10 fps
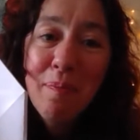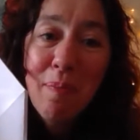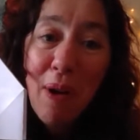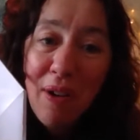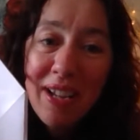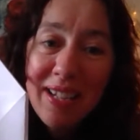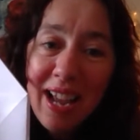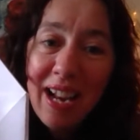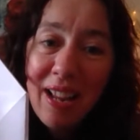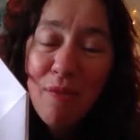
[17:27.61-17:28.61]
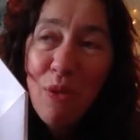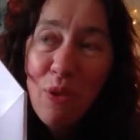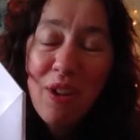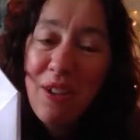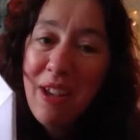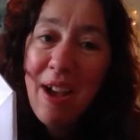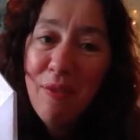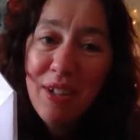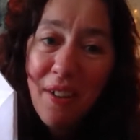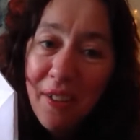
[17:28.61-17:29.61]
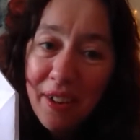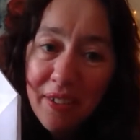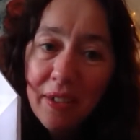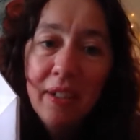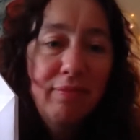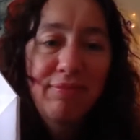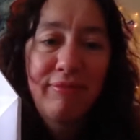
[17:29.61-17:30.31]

buy telly for you; you have to hire it.